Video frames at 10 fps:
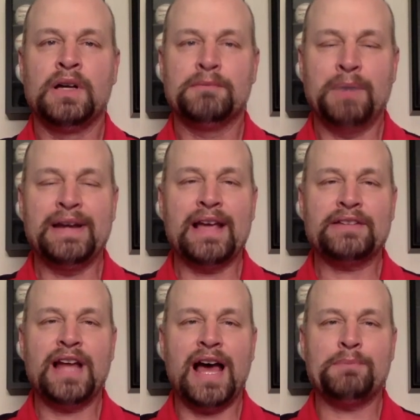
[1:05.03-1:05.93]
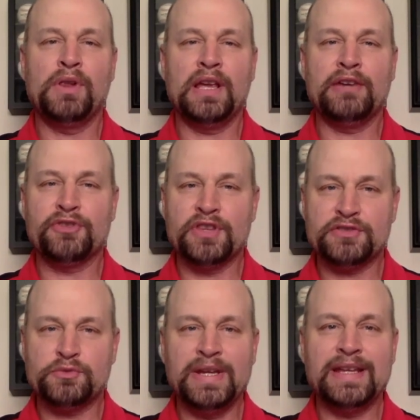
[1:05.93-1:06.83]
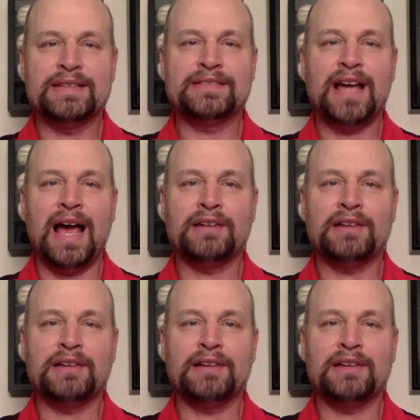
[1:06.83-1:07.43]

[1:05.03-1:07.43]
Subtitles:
My next hot play for this week is Todd